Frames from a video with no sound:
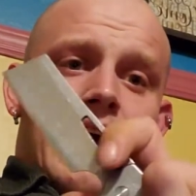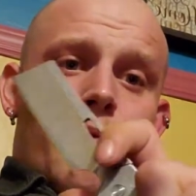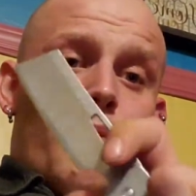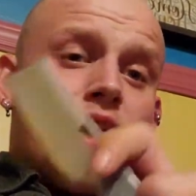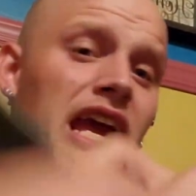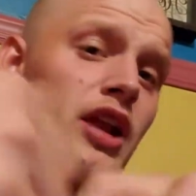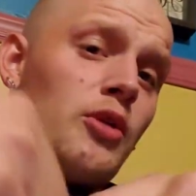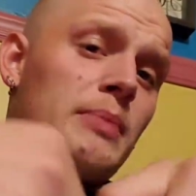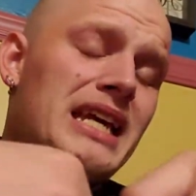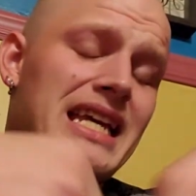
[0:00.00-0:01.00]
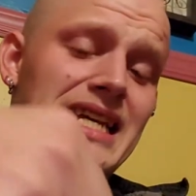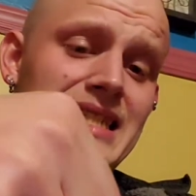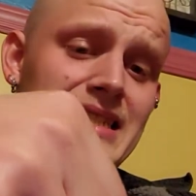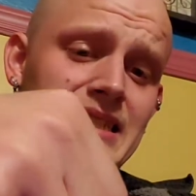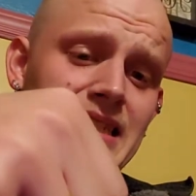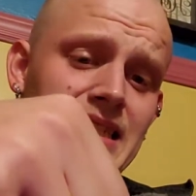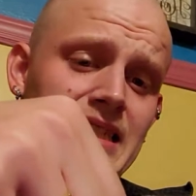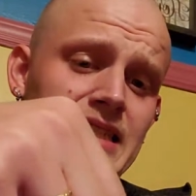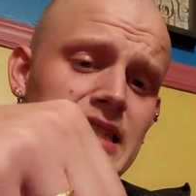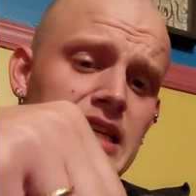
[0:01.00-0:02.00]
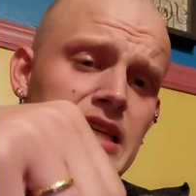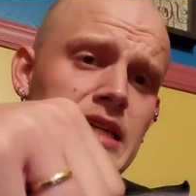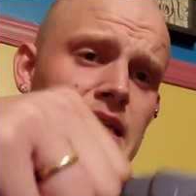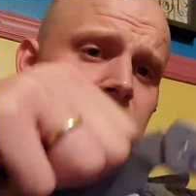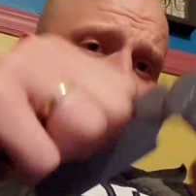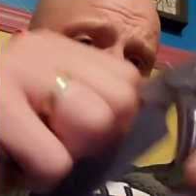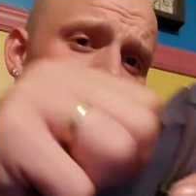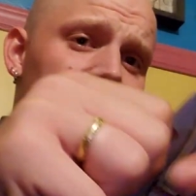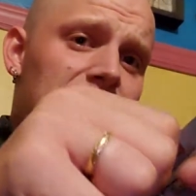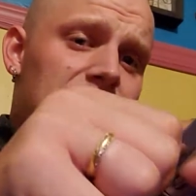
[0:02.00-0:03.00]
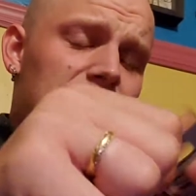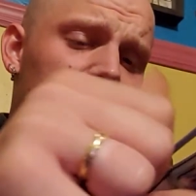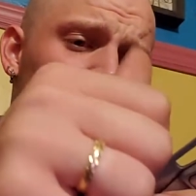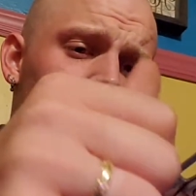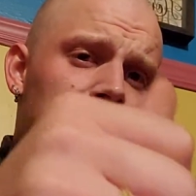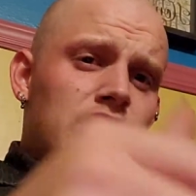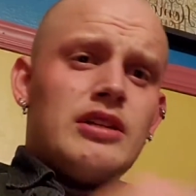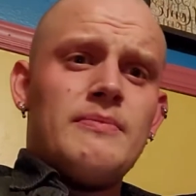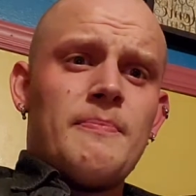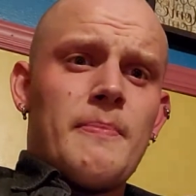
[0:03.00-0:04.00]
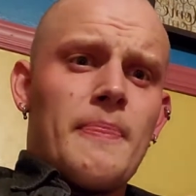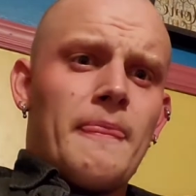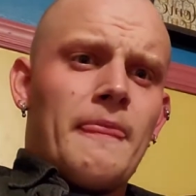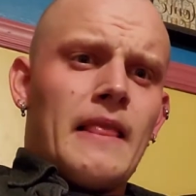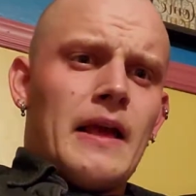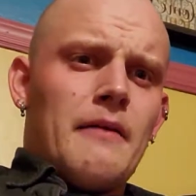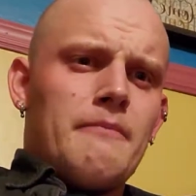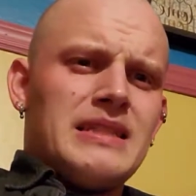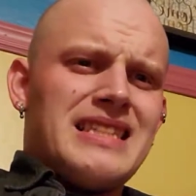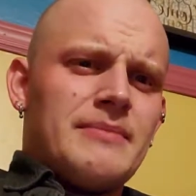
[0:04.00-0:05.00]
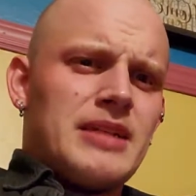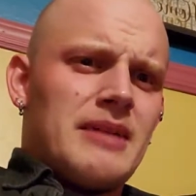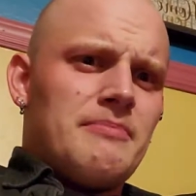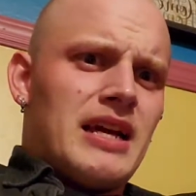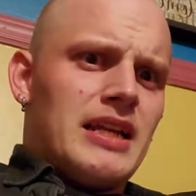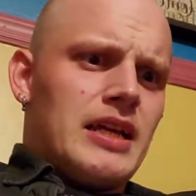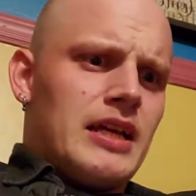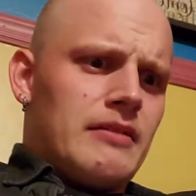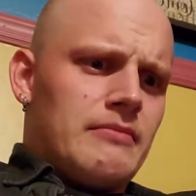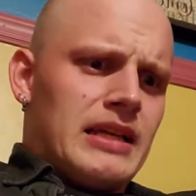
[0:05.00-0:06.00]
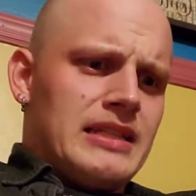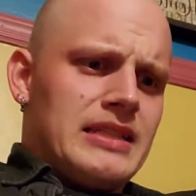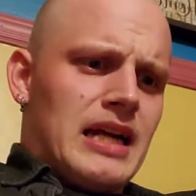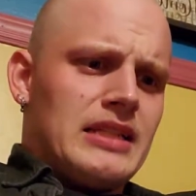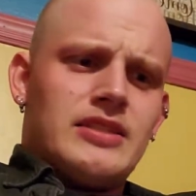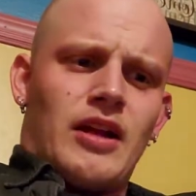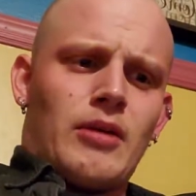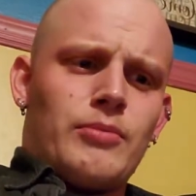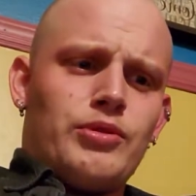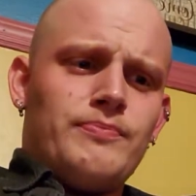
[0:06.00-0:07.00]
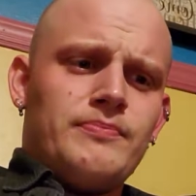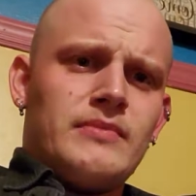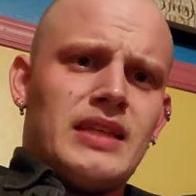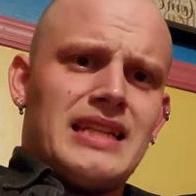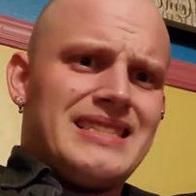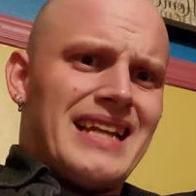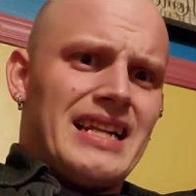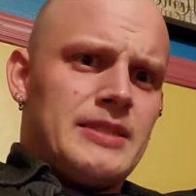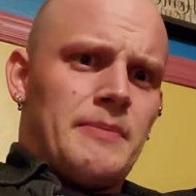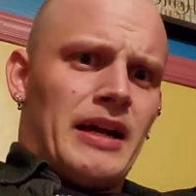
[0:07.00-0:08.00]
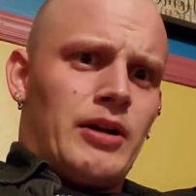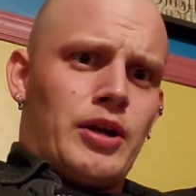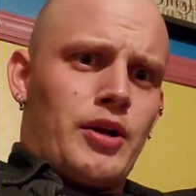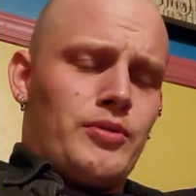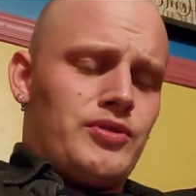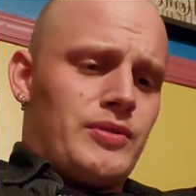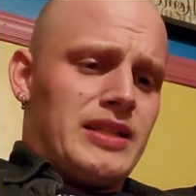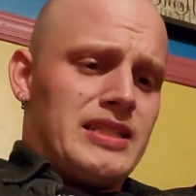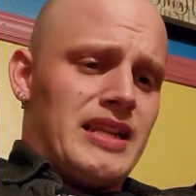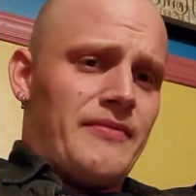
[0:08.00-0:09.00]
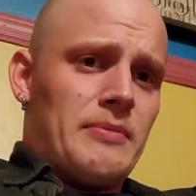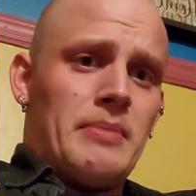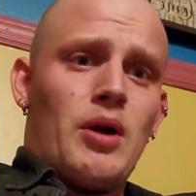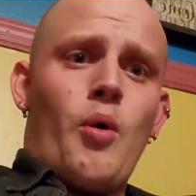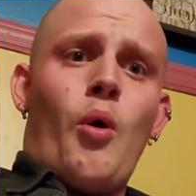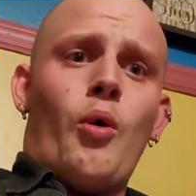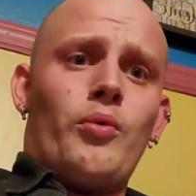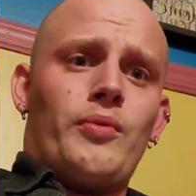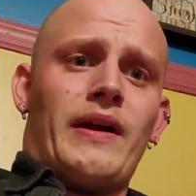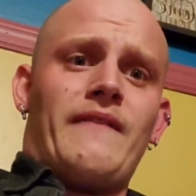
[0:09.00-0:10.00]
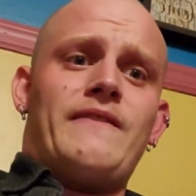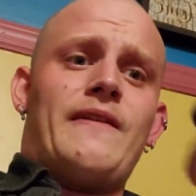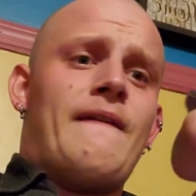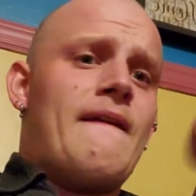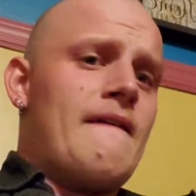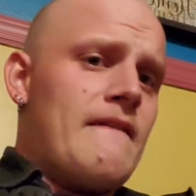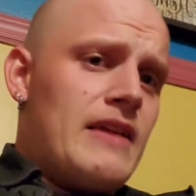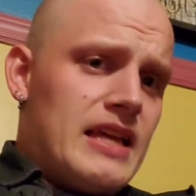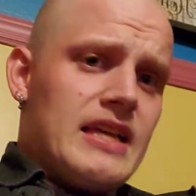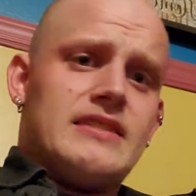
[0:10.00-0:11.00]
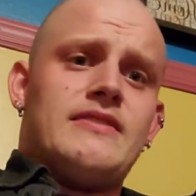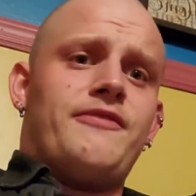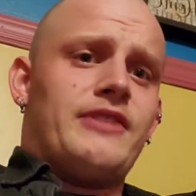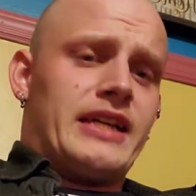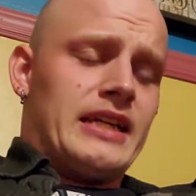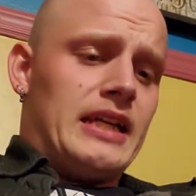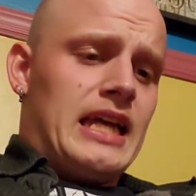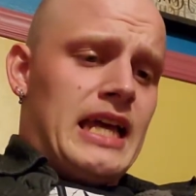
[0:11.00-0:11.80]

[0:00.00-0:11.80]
one hand opening is easy-ish, but at the same time not desirable. It's not a Spyderco, so it doesn't have the big old hole where I can just insta-flick it.